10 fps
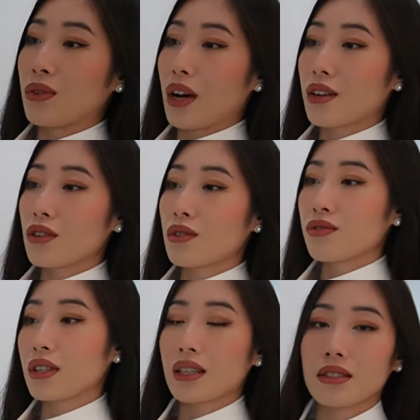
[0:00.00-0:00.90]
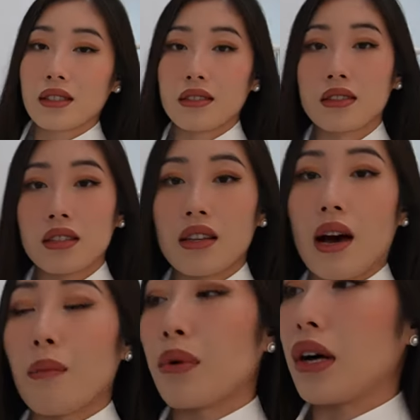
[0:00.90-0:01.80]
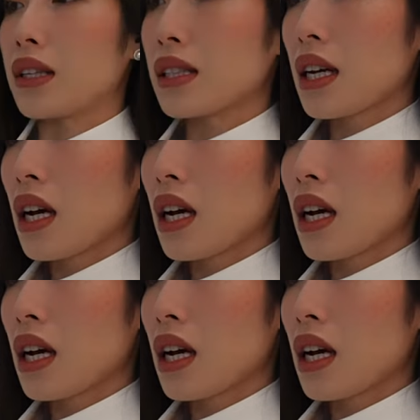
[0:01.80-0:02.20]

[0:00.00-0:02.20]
I don't know if you guys can see that, but